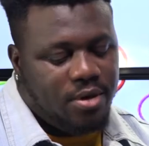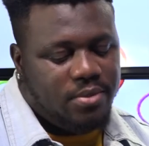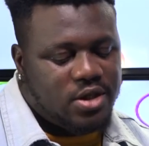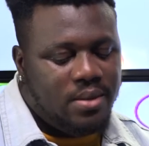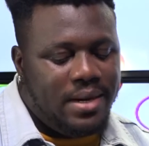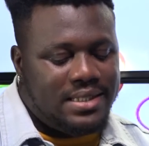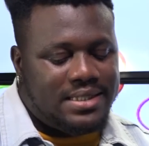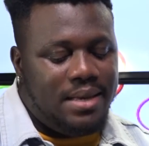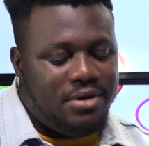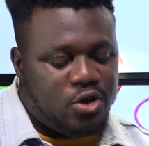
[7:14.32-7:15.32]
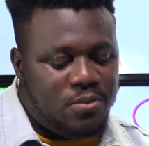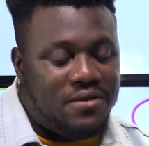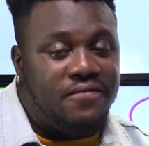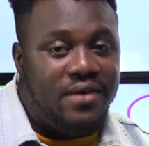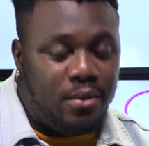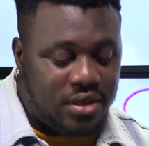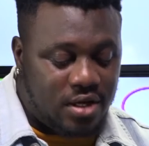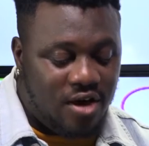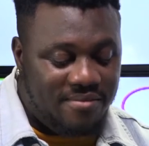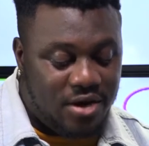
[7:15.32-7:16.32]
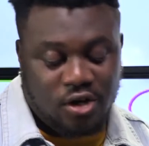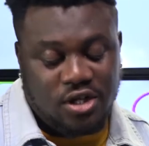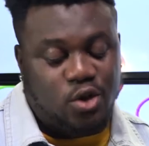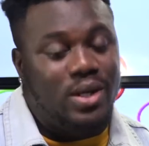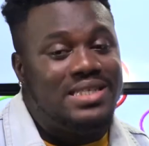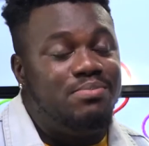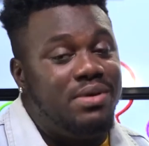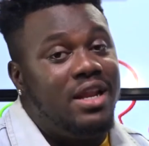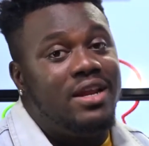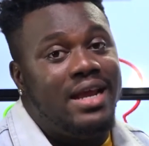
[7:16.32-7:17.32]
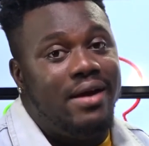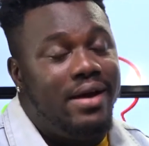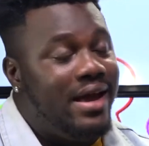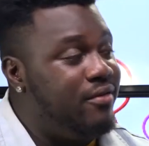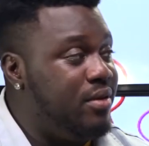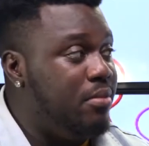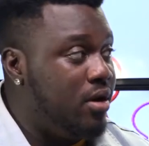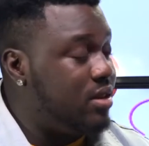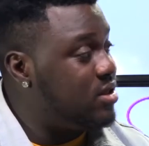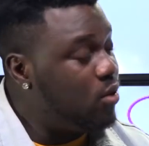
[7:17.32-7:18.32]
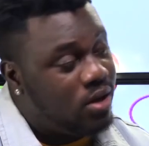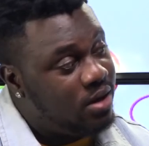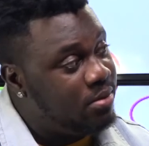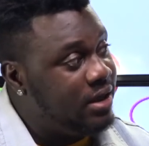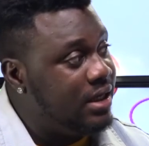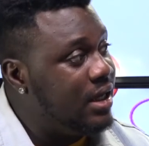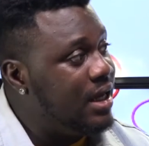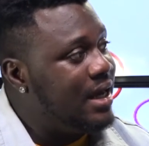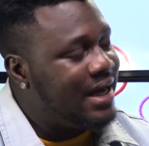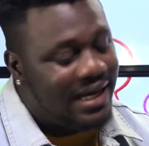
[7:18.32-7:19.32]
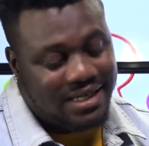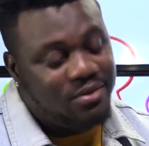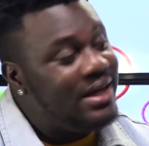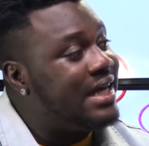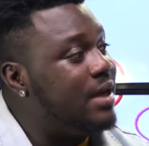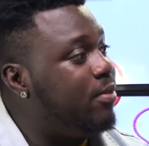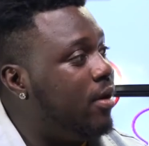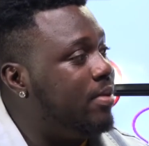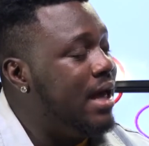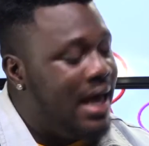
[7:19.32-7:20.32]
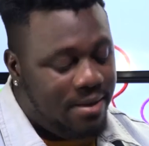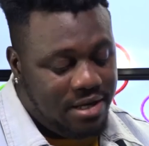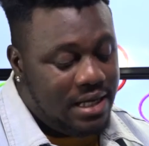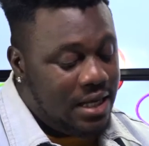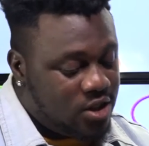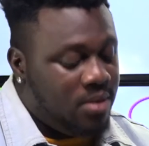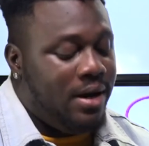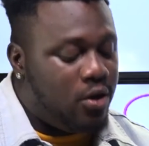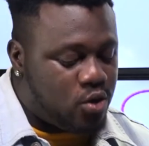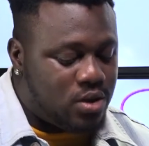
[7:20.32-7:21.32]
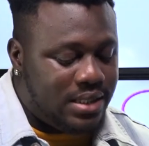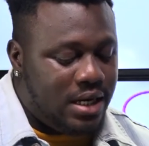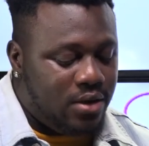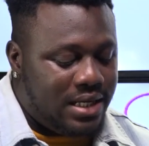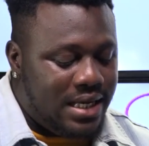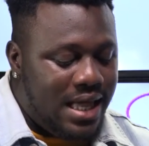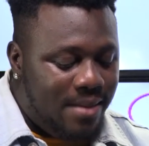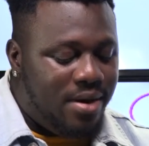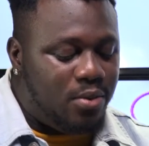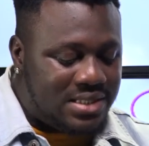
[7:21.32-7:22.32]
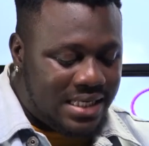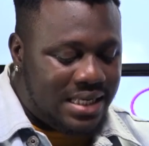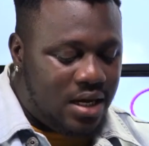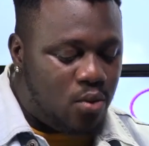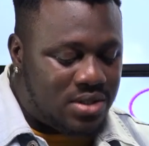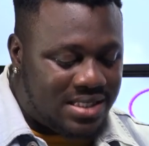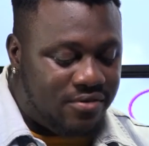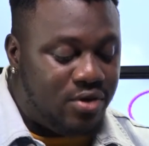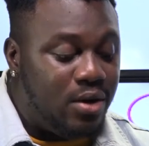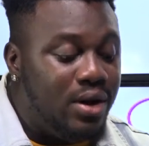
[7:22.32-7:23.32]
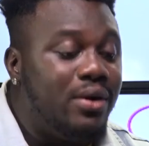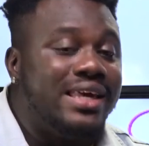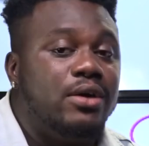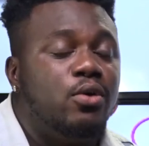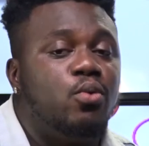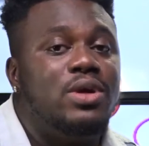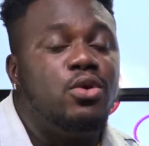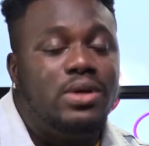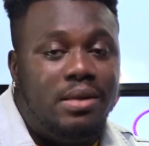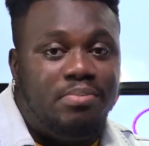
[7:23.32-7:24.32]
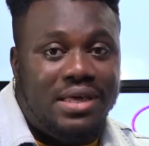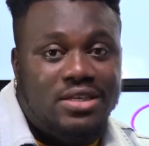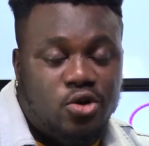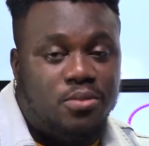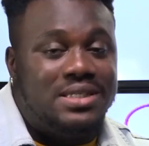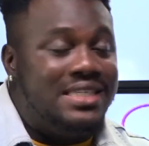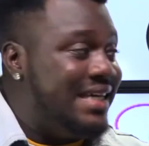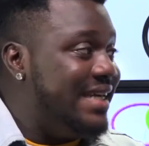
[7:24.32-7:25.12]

but some might say, I mean, to be fair with the government, 120 billion naira every month is a whole lot of money. Can they really keep up? I mean, some might also say that, okay, how about we take it out once and for now? Okay, we know they pay subsidy